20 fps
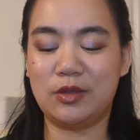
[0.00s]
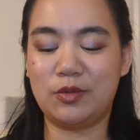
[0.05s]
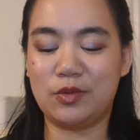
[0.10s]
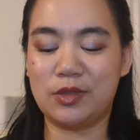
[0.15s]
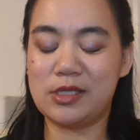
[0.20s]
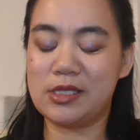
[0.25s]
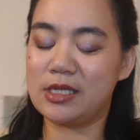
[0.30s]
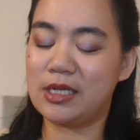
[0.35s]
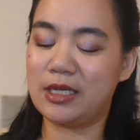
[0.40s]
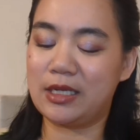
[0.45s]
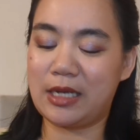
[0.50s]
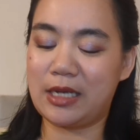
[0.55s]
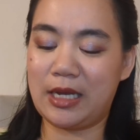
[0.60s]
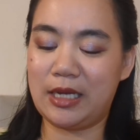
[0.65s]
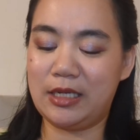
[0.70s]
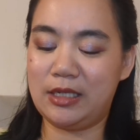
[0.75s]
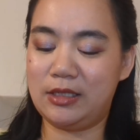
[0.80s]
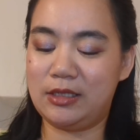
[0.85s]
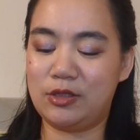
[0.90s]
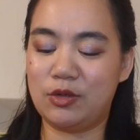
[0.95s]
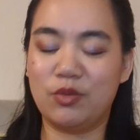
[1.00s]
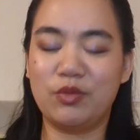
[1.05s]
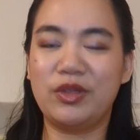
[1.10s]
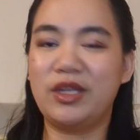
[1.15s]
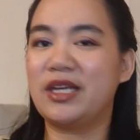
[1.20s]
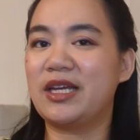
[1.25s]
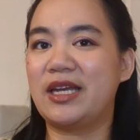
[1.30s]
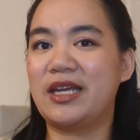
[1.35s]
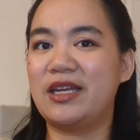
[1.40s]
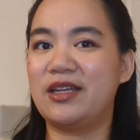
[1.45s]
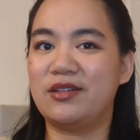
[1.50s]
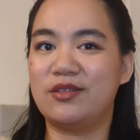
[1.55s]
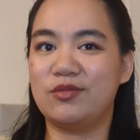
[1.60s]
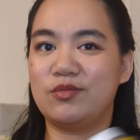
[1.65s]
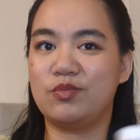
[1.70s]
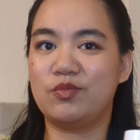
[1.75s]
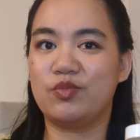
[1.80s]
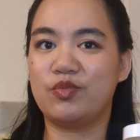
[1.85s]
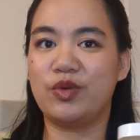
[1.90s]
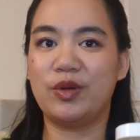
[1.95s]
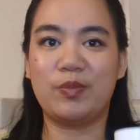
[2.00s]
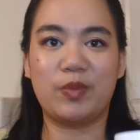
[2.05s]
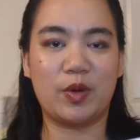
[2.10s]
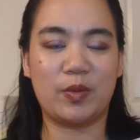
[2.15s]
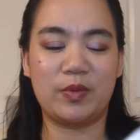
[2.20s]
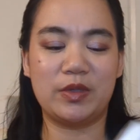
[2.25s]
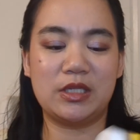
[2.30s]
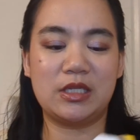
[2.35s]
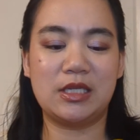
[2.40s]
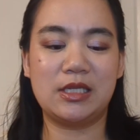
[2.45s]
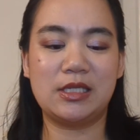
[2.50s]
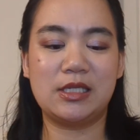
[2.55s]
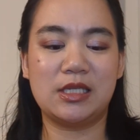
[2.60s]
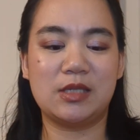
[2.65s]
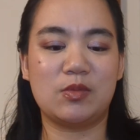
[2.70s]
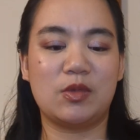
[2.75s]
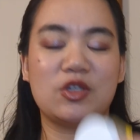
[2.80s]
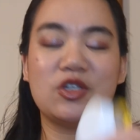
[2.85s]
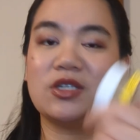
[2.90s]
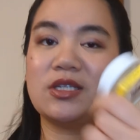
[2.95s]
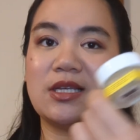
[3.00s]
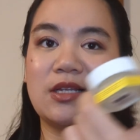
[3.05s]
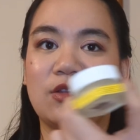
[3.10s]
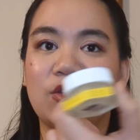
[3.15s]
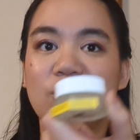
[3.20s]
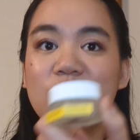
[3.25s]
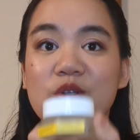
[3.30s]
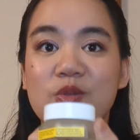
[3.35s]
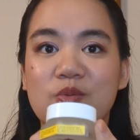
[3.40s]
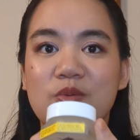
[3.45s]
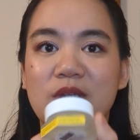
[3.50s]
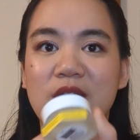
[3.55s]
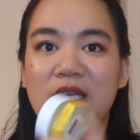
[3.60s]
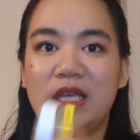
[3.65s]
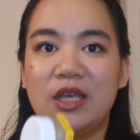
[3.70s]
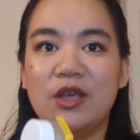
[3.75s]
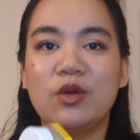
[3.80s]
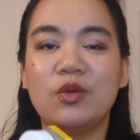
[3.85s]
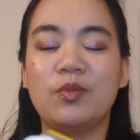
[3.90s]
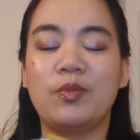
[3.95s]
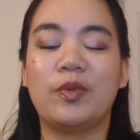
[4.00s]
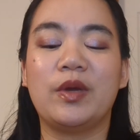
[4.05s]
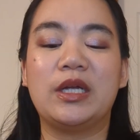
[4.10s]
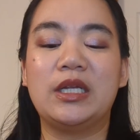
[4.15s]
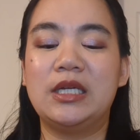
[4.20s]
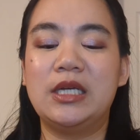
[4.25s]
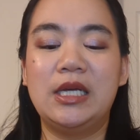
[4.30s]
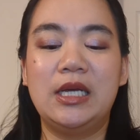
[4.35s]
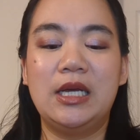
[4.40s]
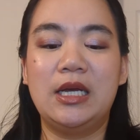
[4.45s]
it was like, I don't think I can repurpose this as much as it looks really cute, but